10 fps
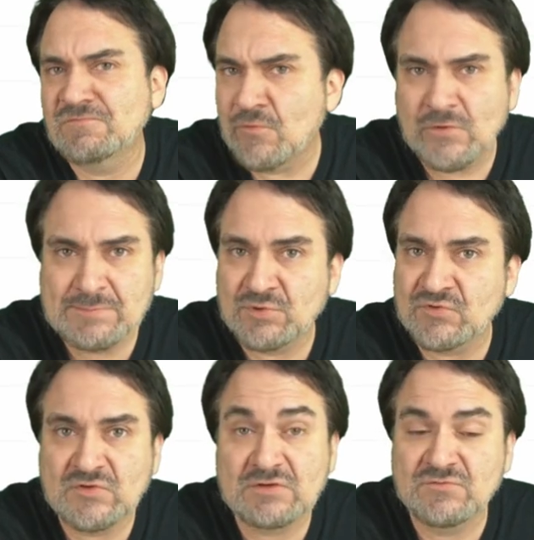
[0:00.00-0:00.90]

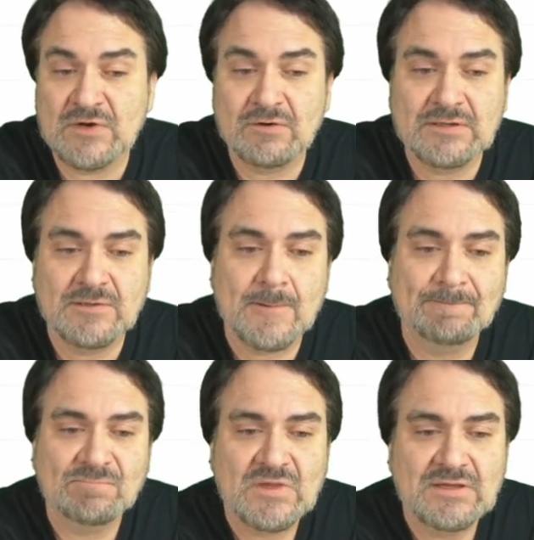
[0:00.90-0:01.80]
40%, very low.
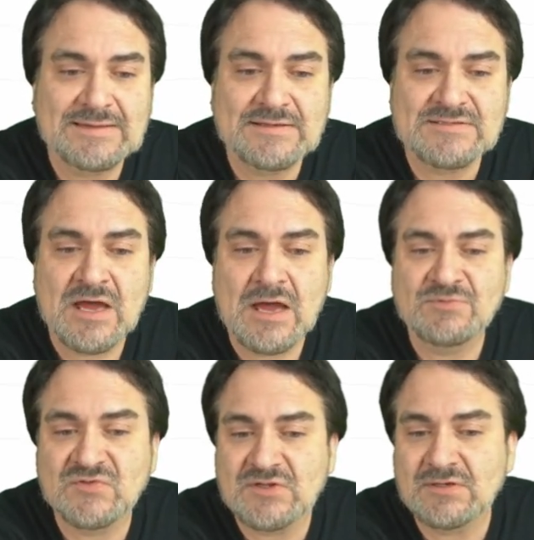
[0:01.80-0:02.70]

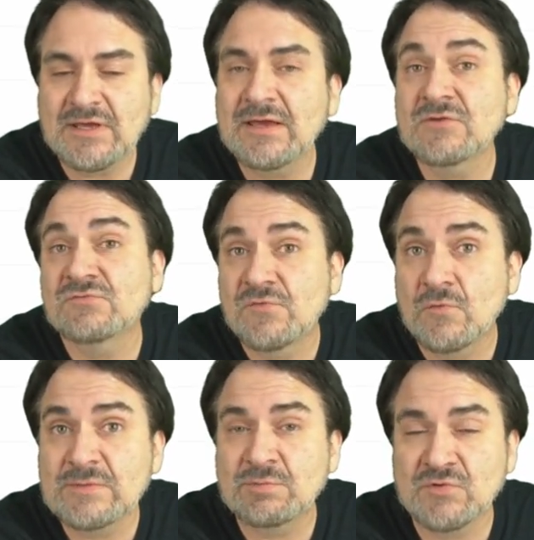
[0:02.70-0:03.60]
eTopps in hand,
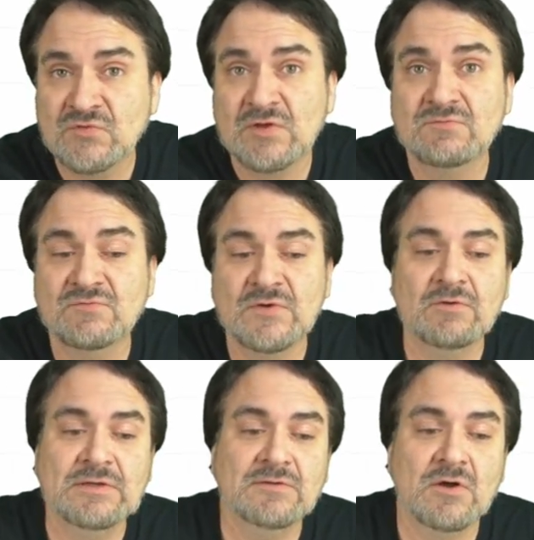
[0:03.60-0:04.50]
40%,
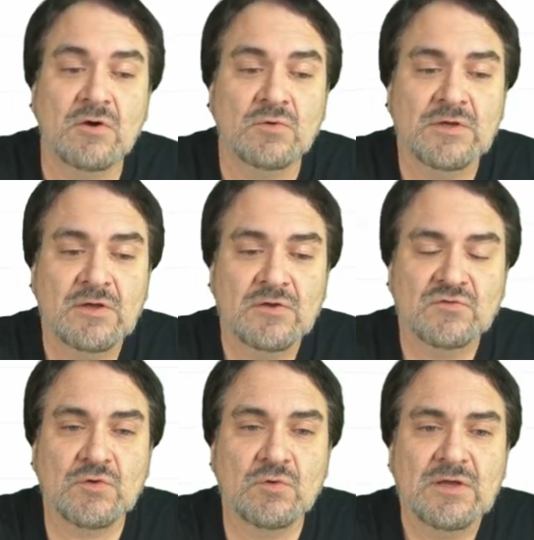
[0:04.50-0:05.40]
very low.
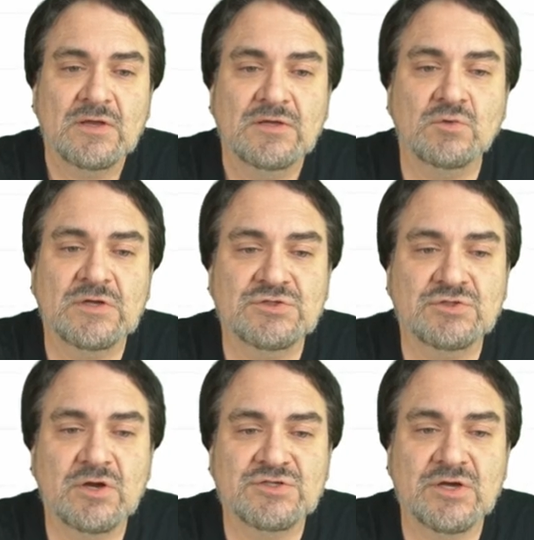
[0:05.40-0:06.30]
So you can
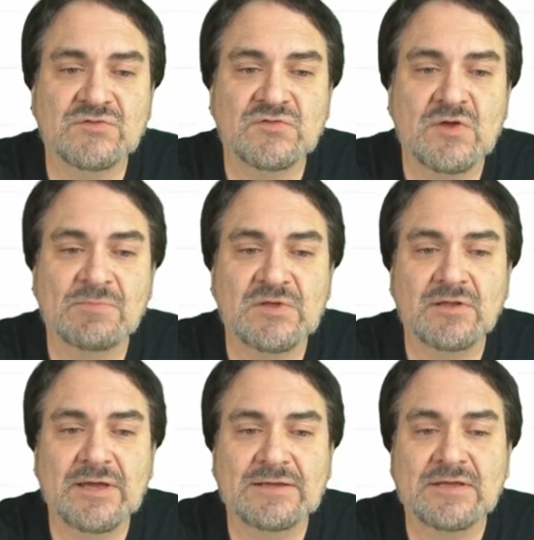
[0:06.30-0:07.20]
judge on something
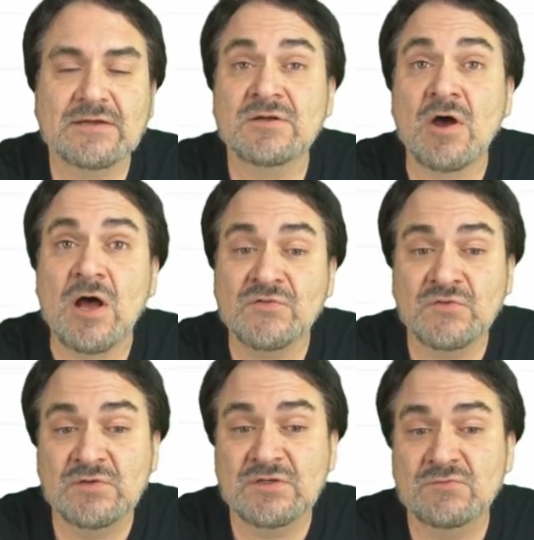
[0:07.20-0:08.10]
like that. It
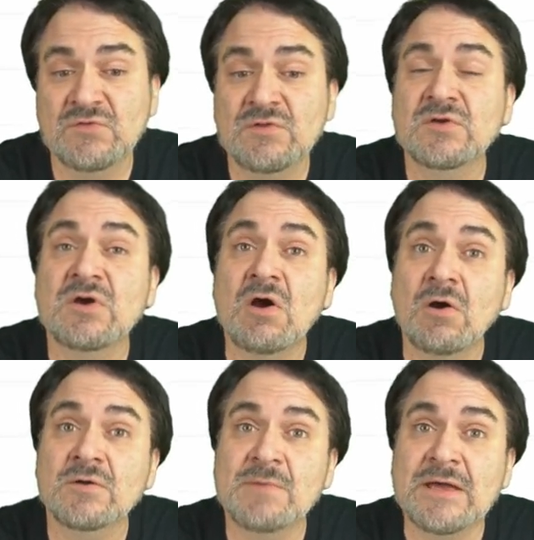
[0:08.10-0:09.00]
also gives you the
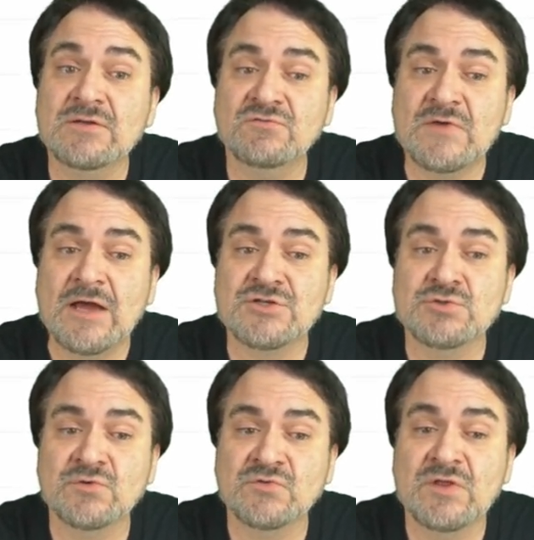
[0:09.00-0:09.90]
card
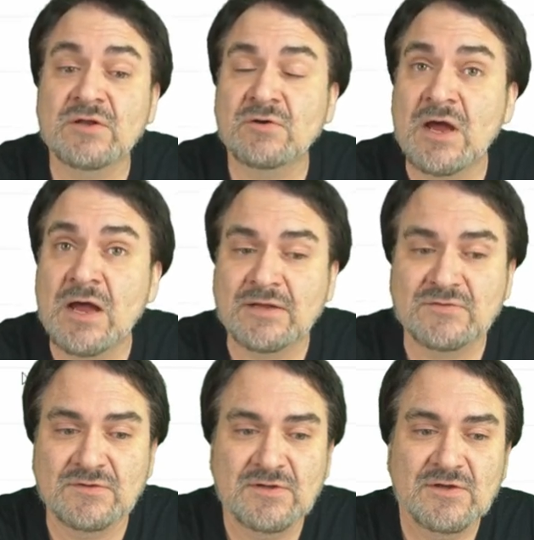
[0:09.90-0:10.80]
manufacturers that are
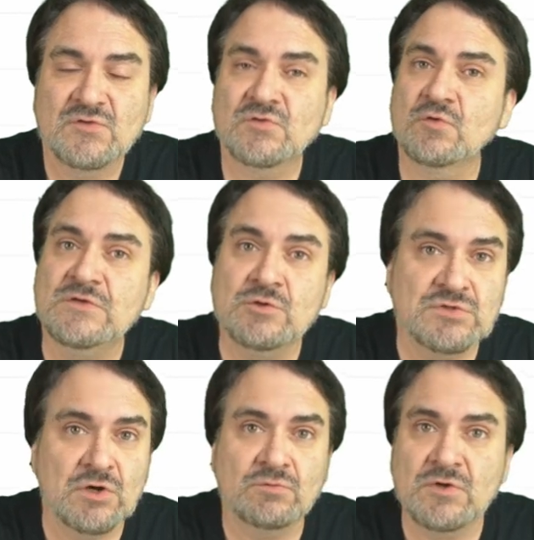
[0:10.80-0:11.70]
hot. So if you
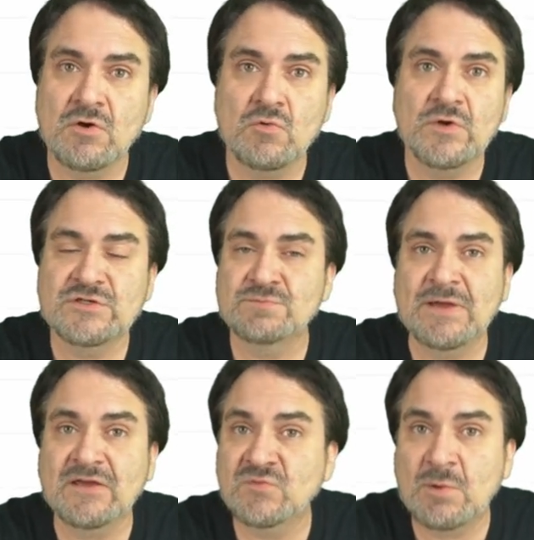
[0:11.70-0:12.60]
don't know which
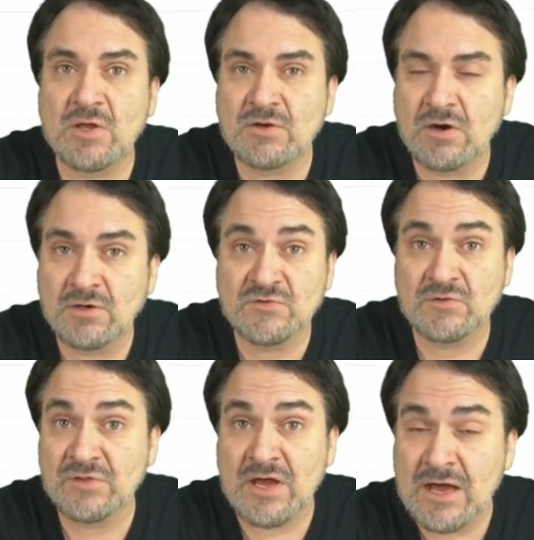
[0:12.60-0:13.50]
baseball cards
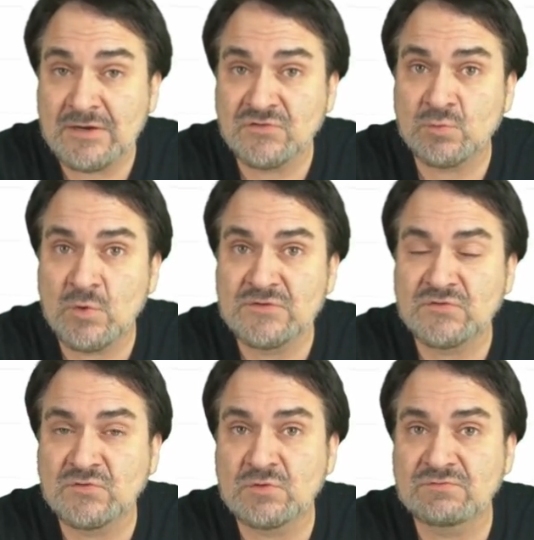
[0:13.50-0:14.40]
are the hottest
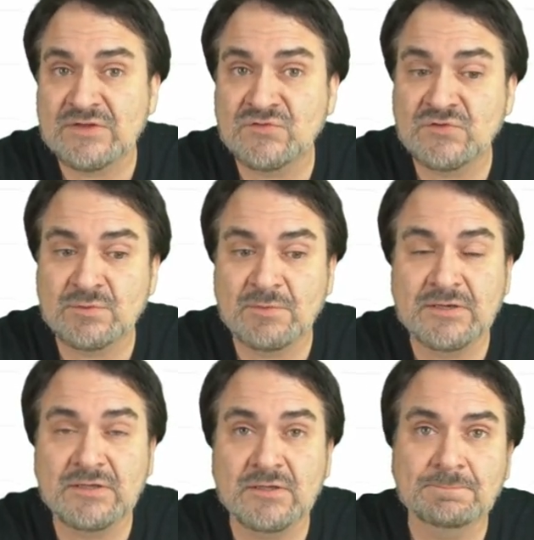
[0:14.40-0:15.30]
ones to invest your
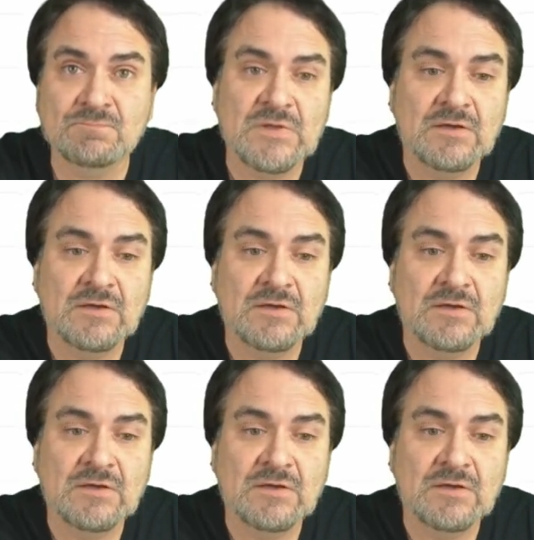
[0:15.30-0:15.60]
money in,